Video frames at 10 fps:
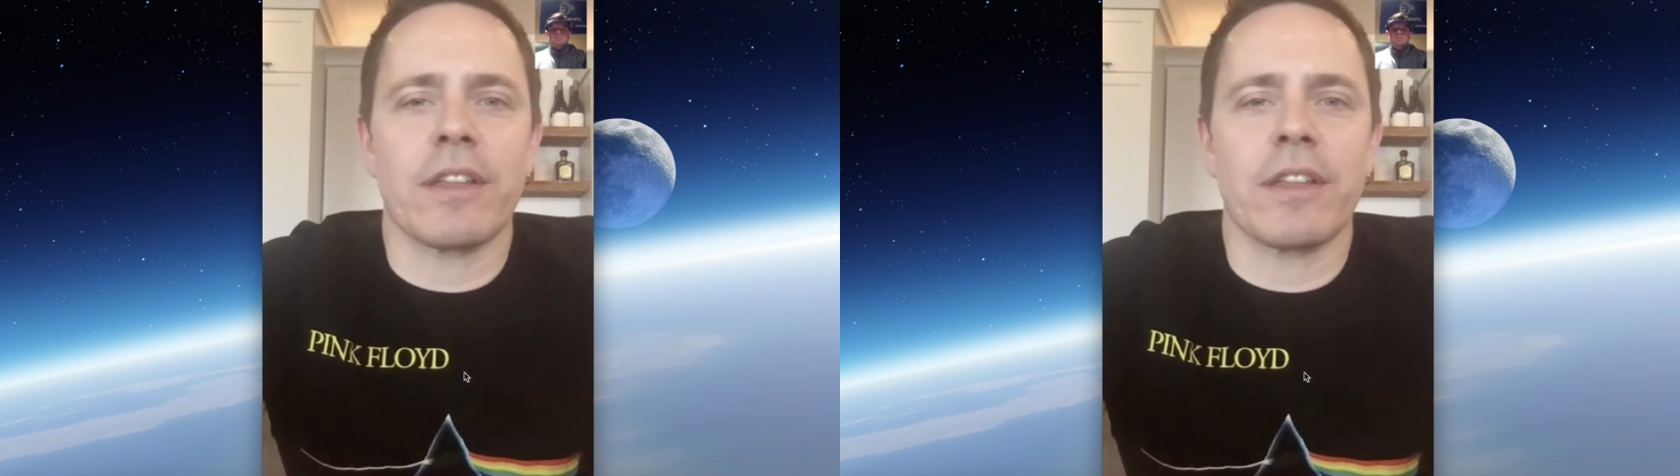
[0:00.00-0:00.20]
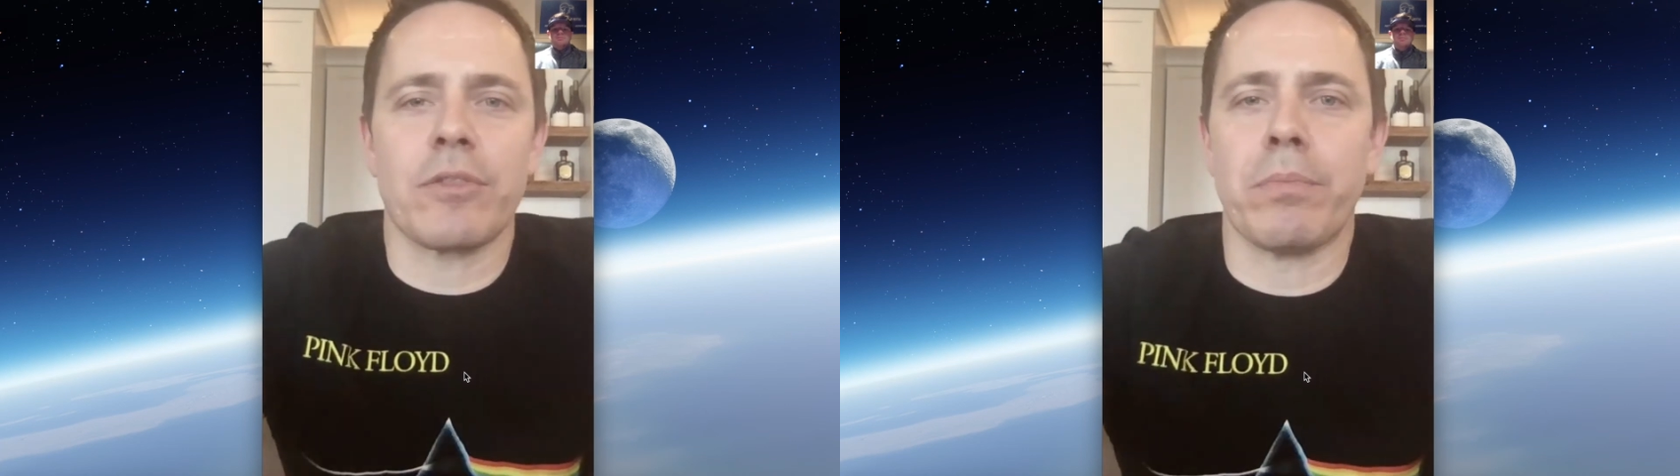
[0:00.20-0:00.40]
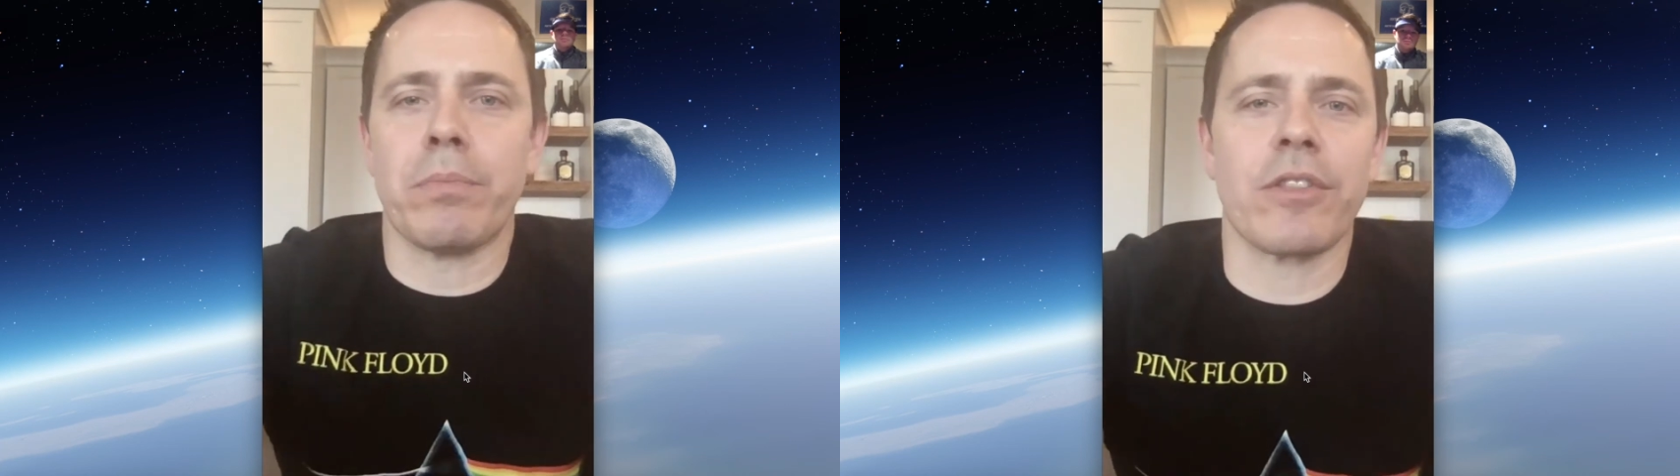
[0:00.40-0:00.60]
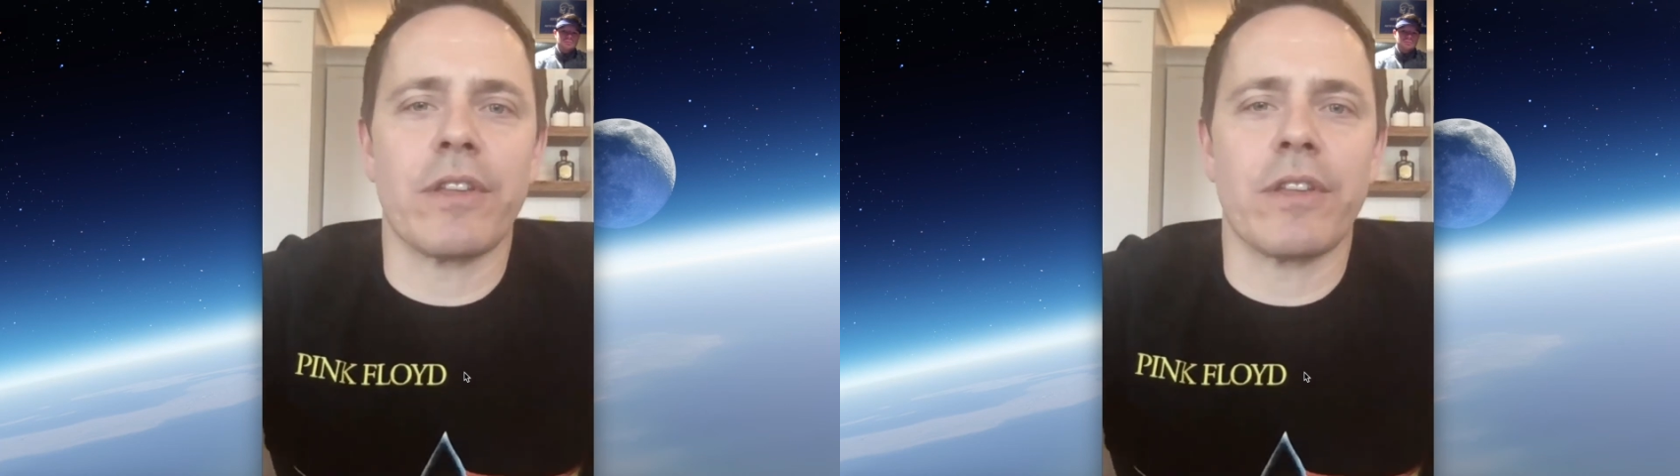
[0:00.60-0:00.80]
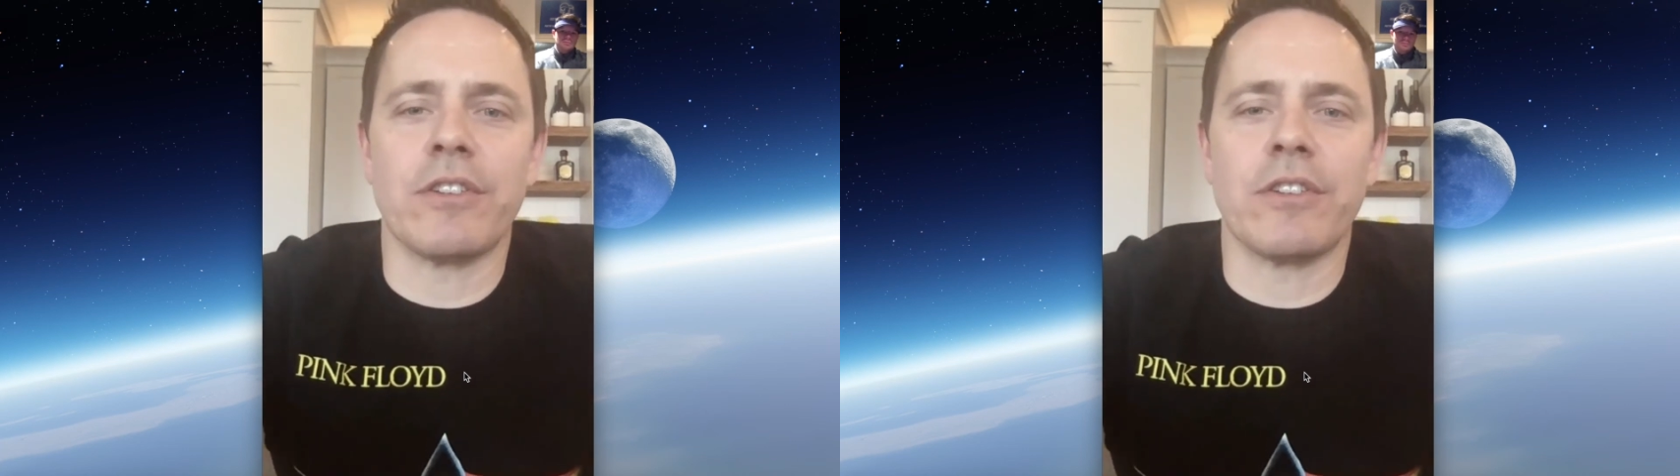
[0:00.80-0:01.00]
that's bigger
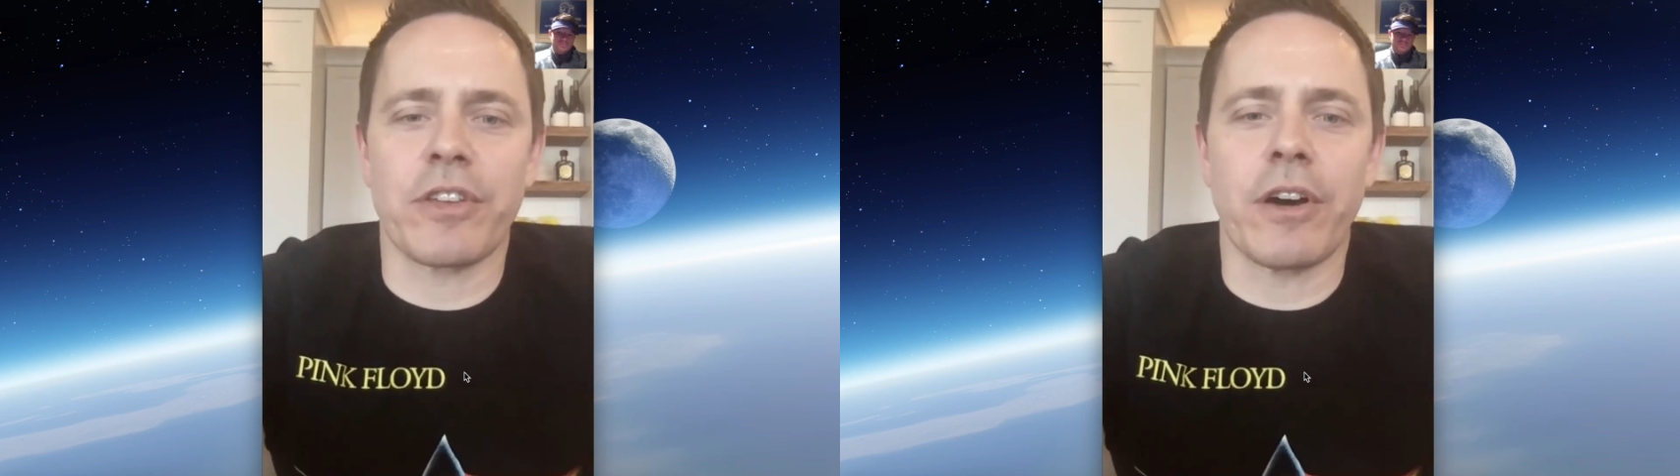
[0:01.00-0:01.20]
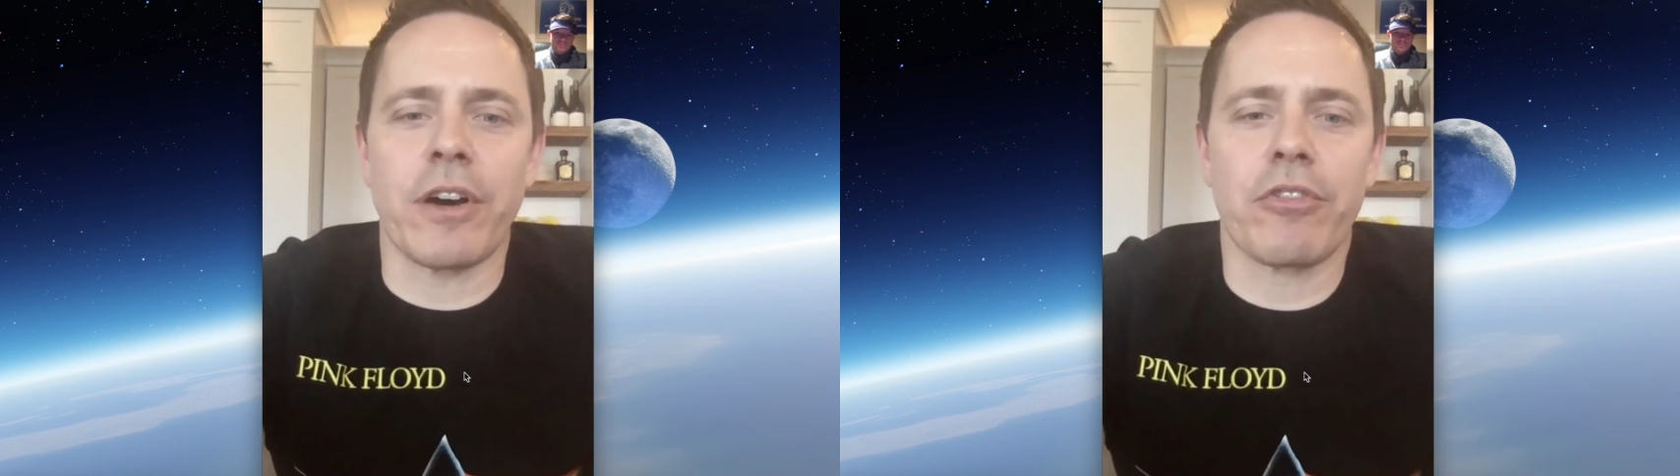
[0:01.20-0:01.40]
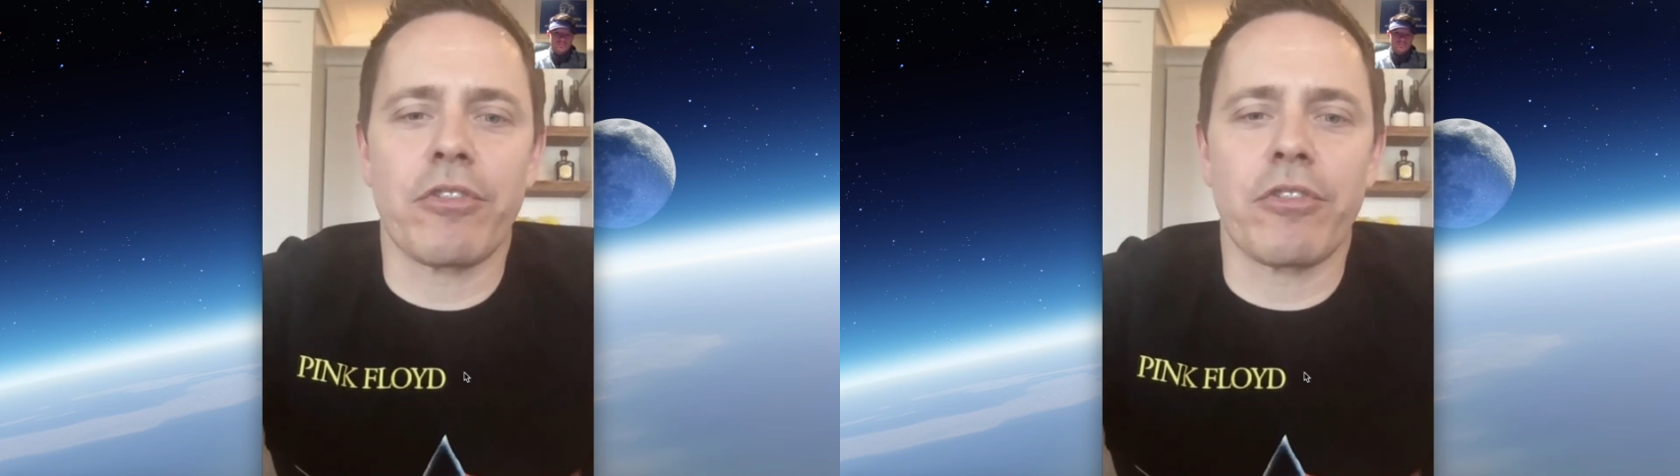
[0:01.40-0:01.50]
than yourself.